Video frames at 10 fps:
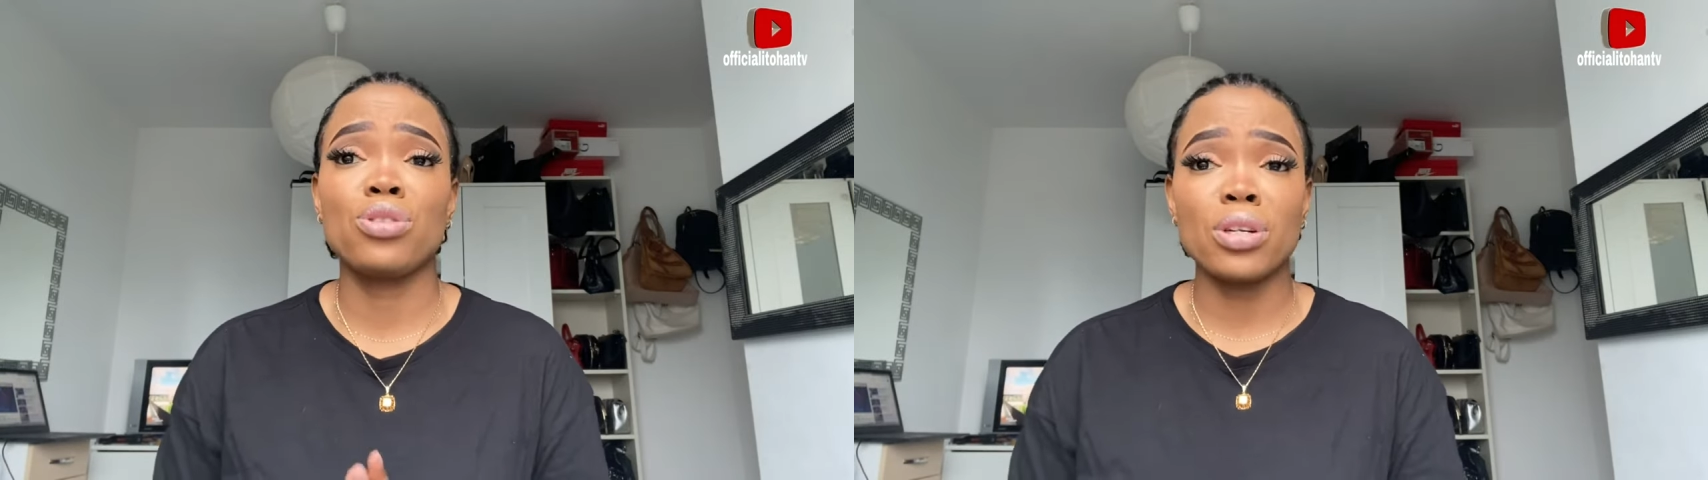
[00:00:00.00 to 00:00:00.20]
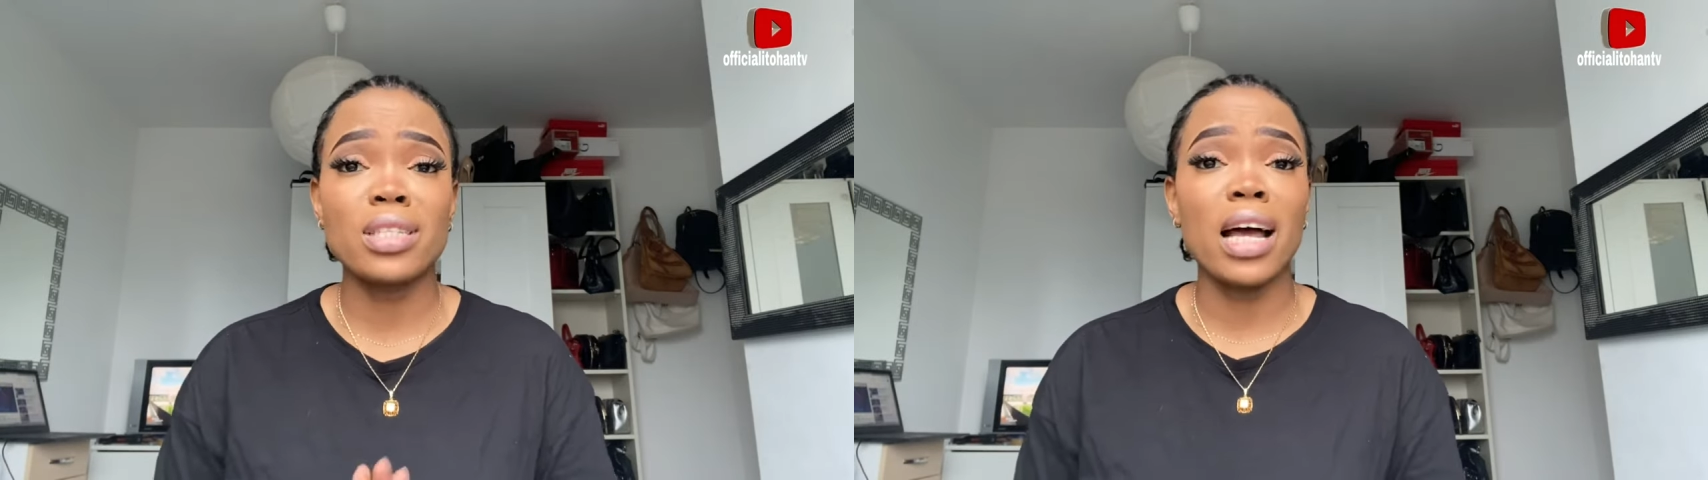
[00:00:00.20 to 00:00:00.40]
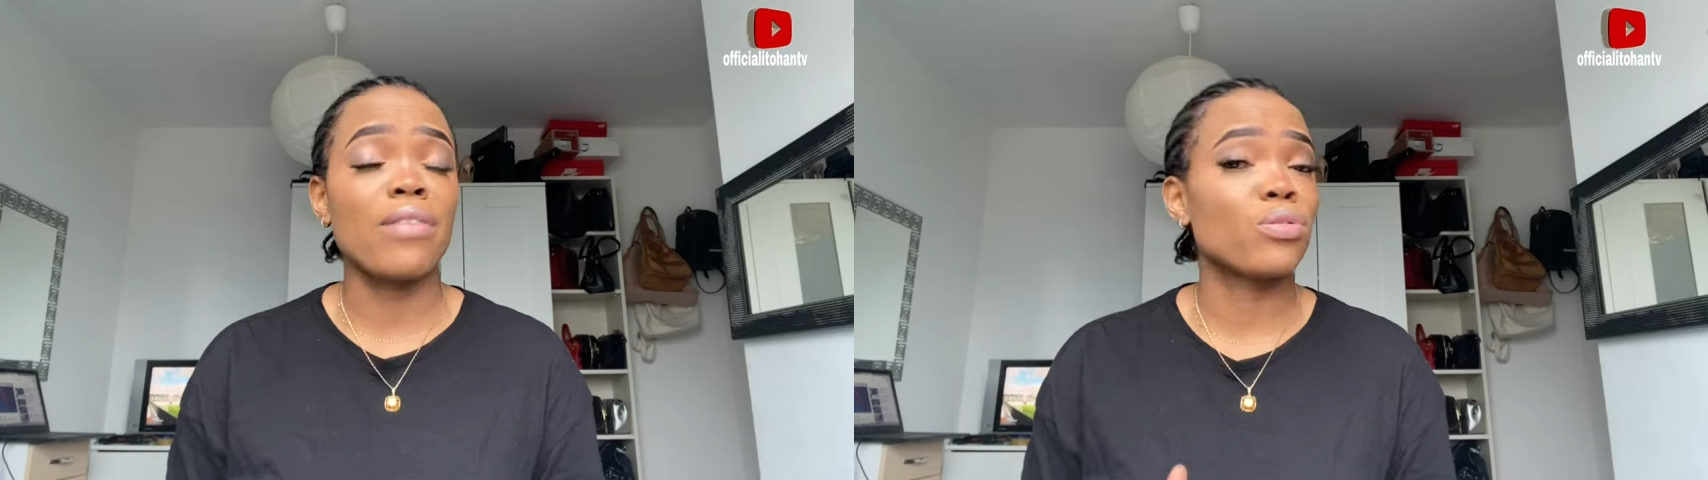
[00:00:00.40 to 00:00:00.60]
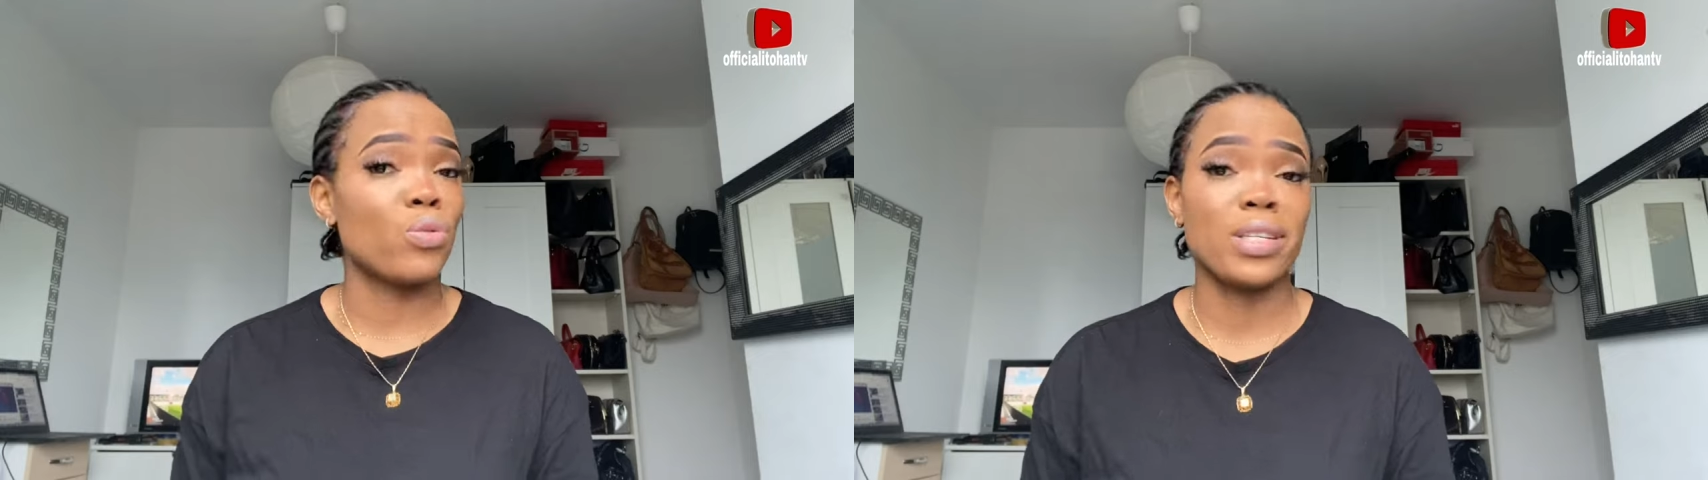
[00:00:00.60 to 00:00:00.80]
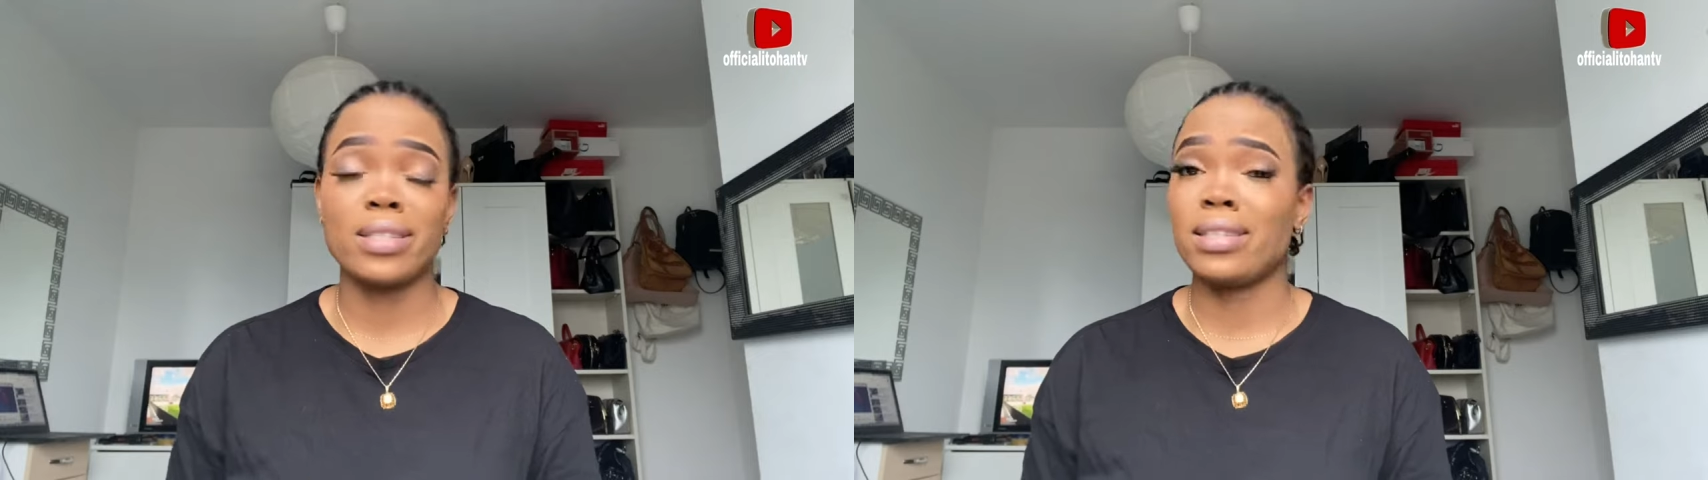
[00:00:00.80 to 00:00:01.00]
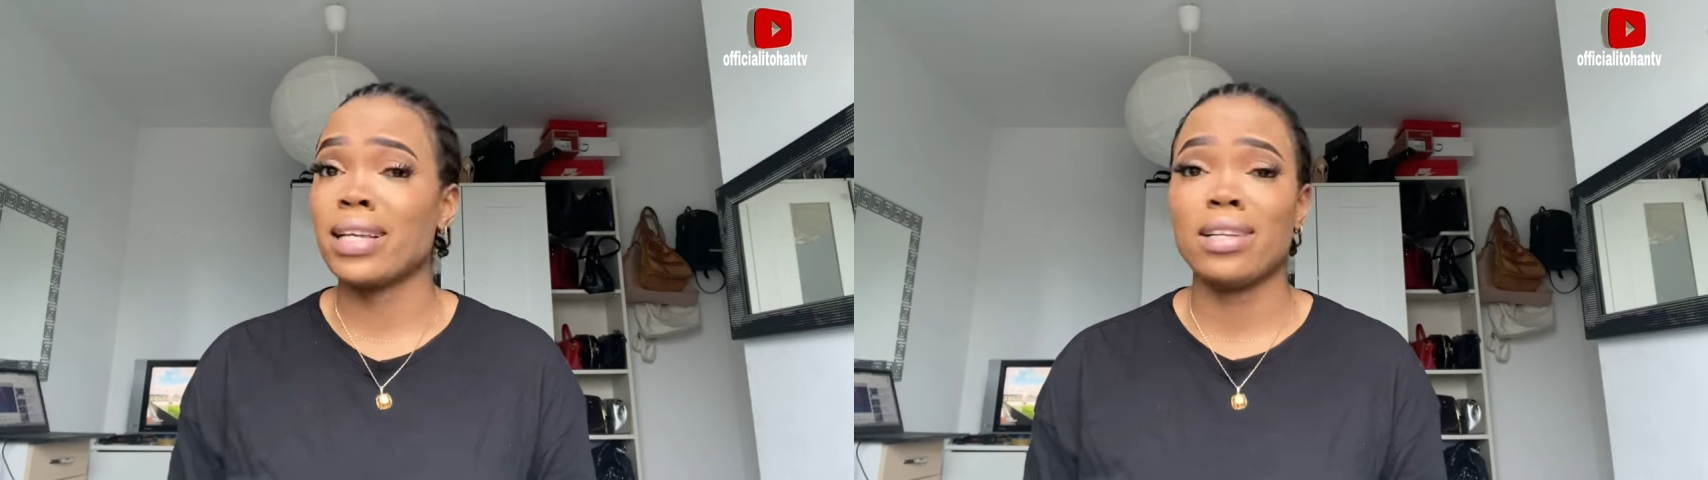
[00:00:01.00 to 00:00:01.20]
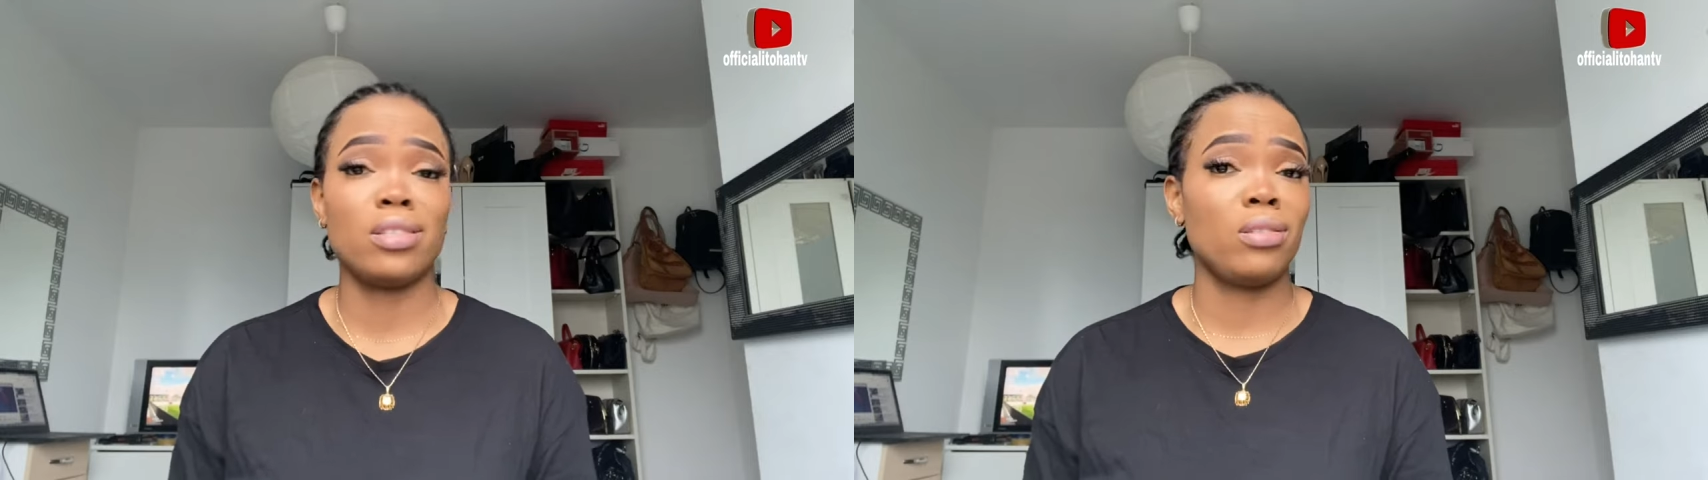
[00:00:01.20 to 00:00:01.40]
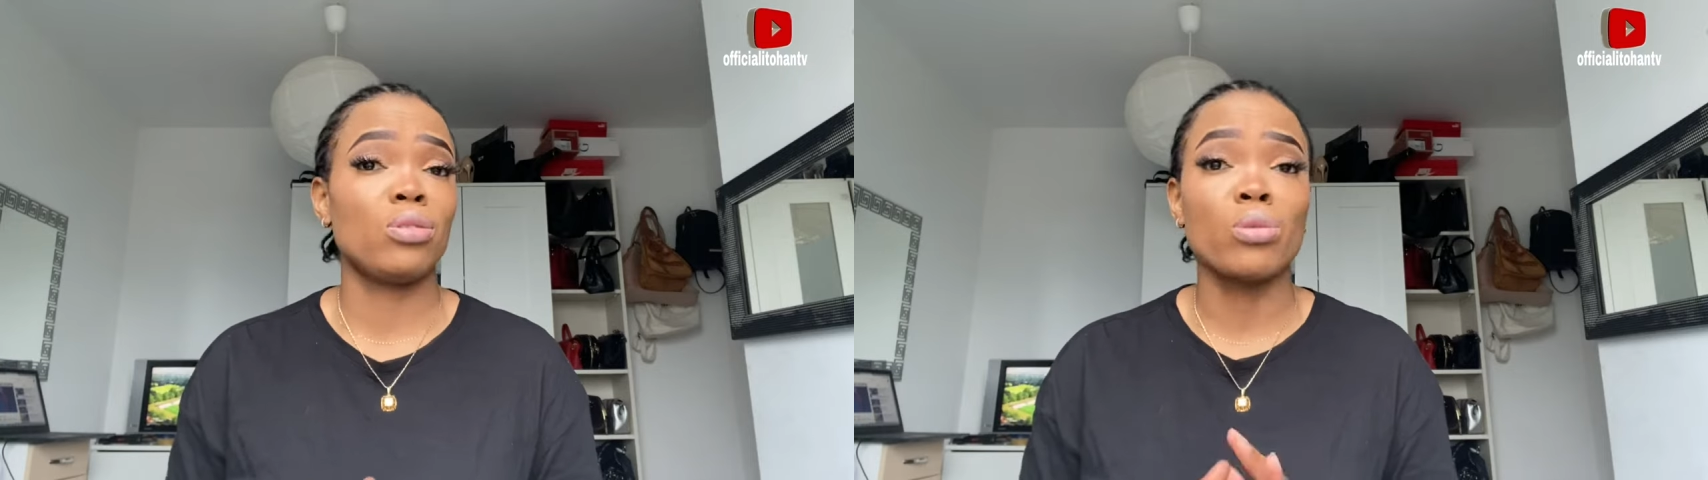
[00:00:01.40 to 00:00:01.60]
you just have to
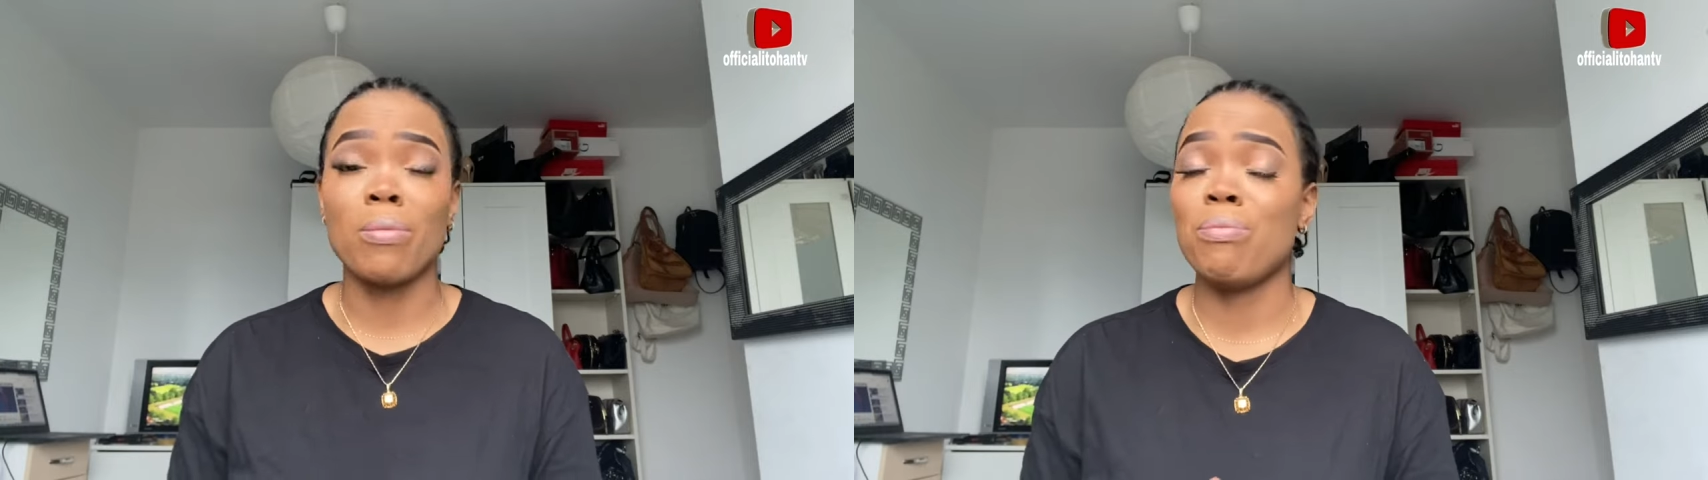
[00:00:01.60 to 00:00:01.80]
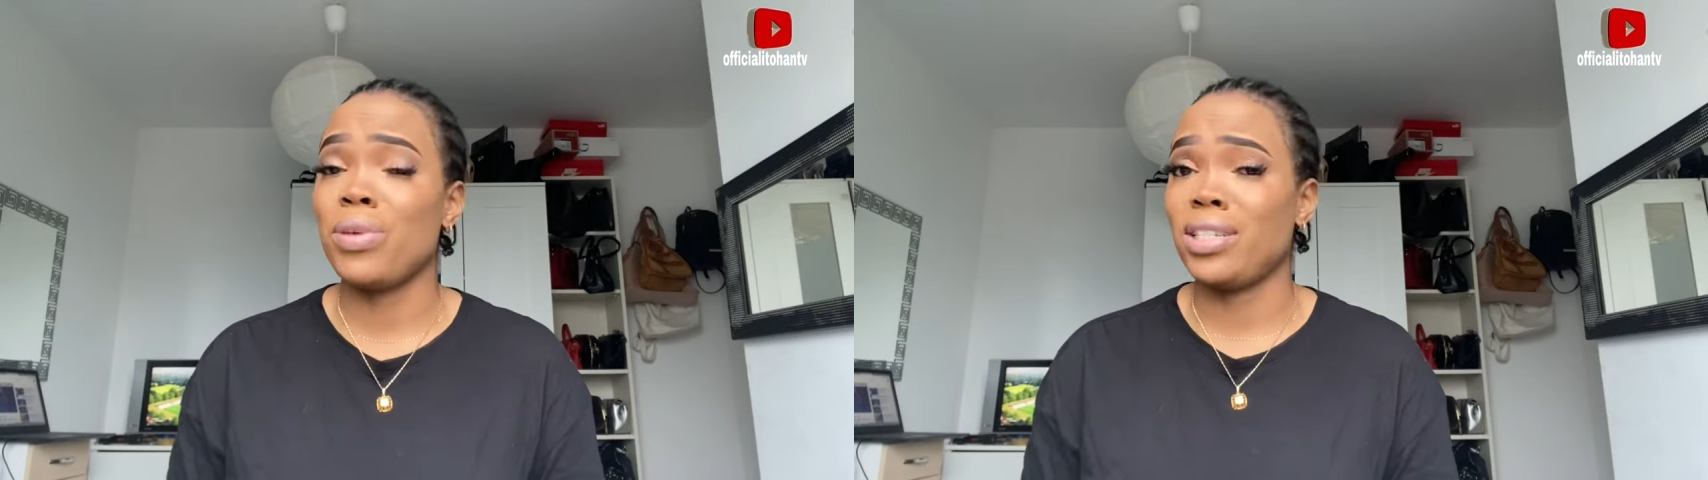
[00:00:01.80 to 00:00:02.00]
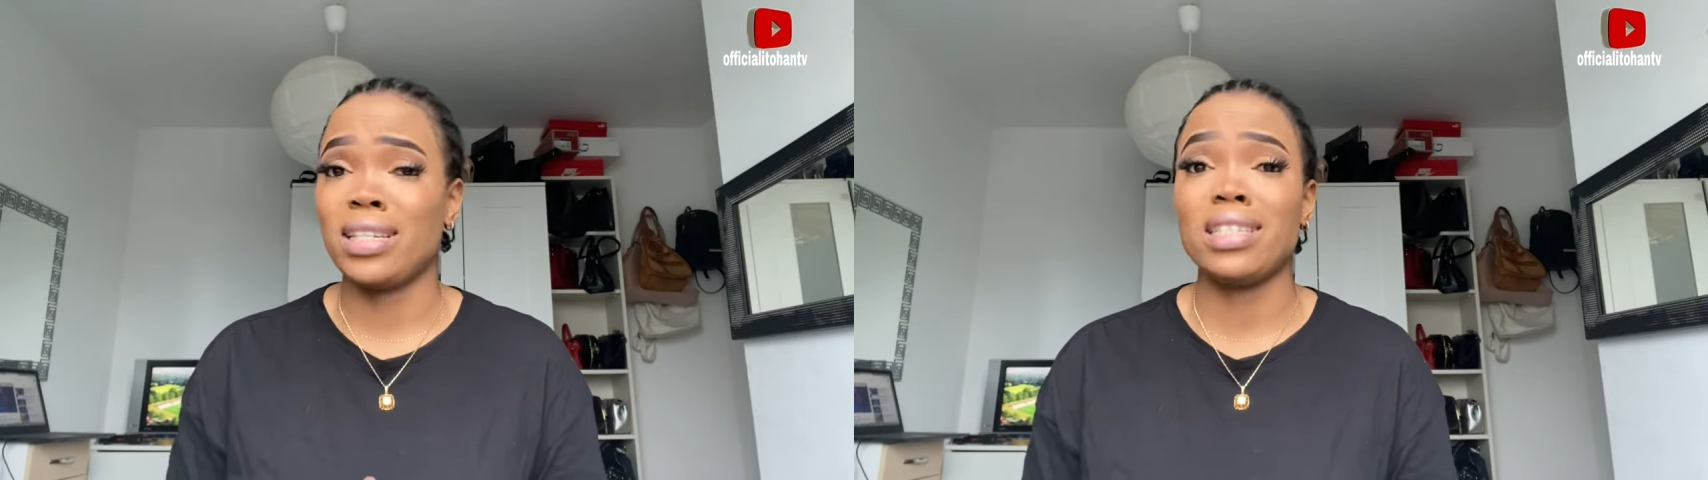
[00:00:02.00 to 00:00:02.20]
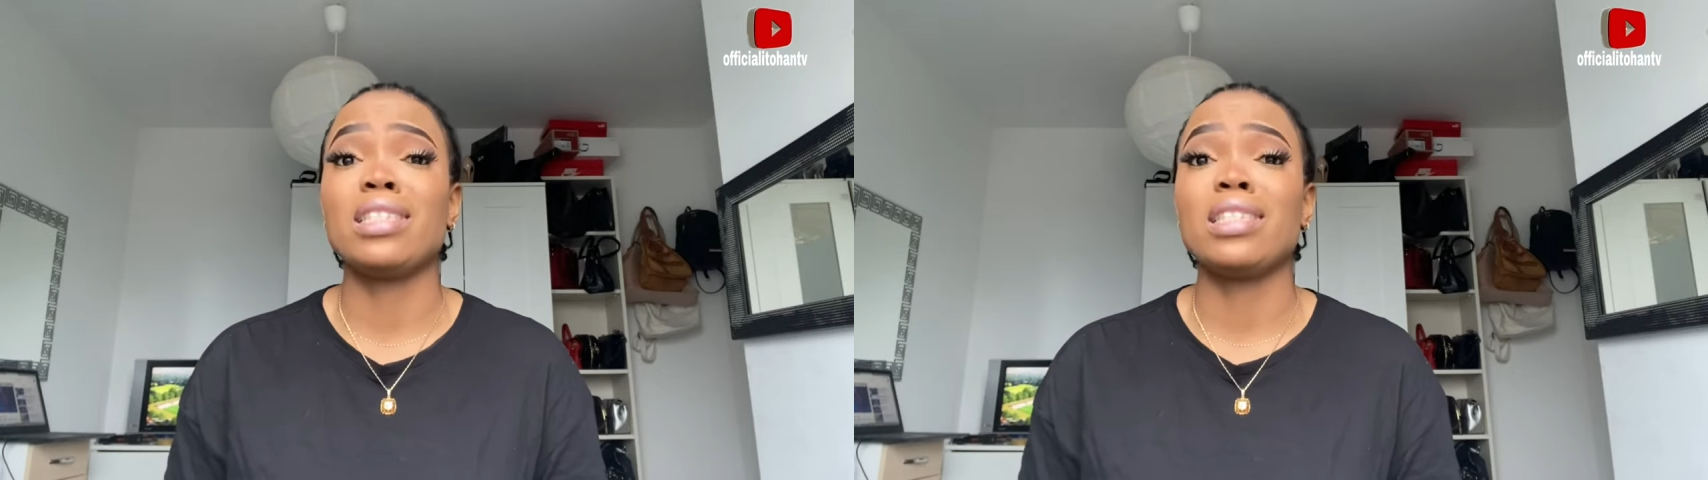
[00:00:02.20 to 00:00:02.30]
exercise some patience.